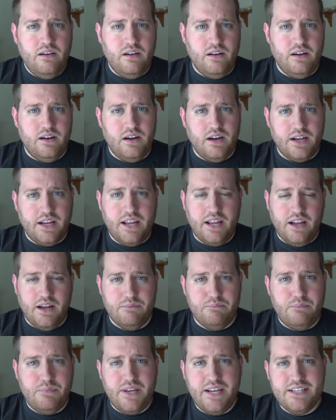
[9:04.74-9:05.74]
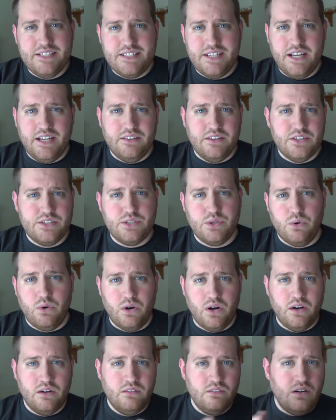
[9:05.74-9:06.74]
a PC in the
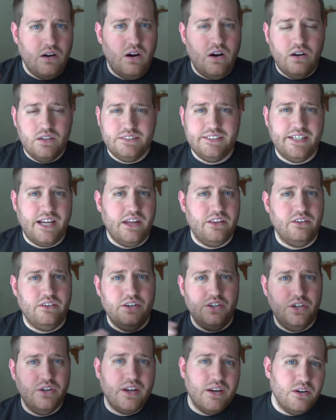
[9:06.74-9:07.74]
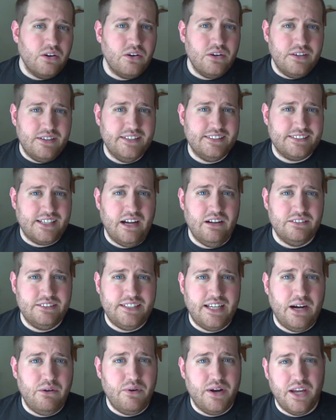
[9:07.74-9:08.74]
store all together, and you can earn discounts
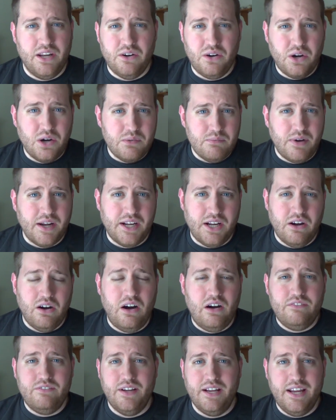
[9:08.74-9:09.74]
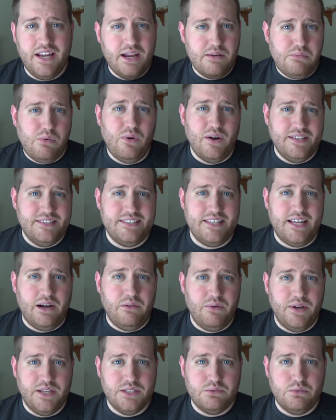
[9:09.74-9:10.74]
that way and earn money off and get points that
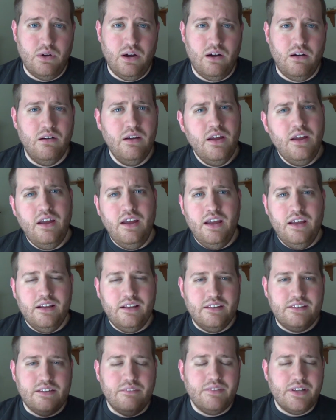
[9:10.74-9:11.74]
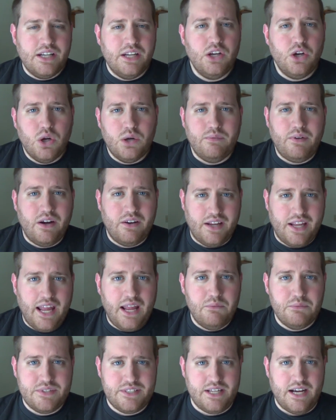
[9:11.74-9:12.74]
way as well. Something to note about
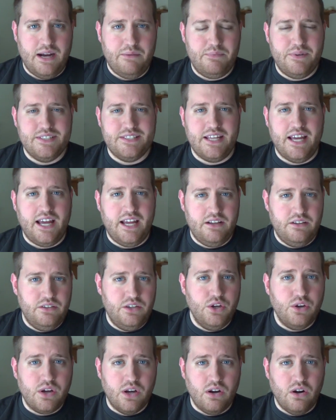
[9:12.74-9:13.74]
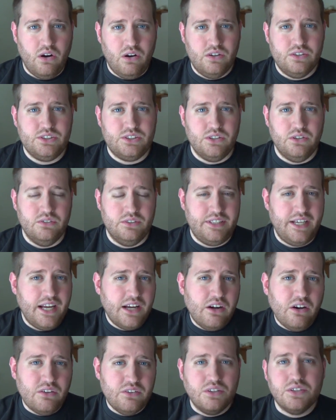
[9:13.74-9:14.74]
GameStop is that you can also
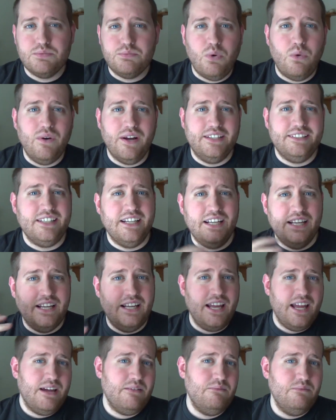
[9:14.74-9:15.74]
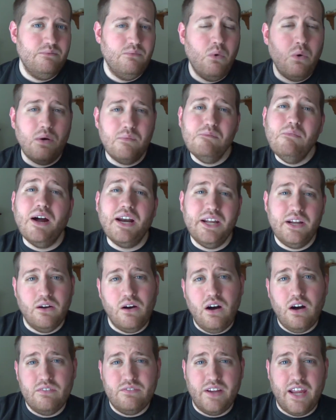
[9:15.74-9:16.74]
take all those points and get more money
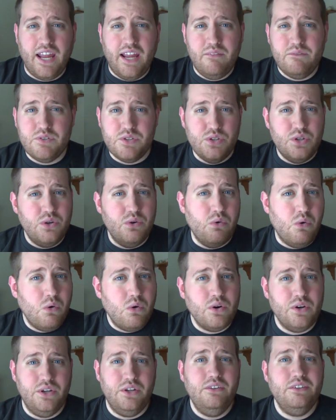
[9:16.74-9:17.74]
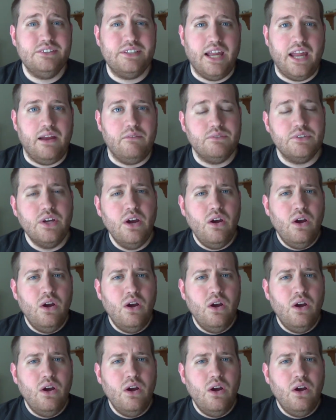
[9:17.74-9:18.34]
off games, new or used games,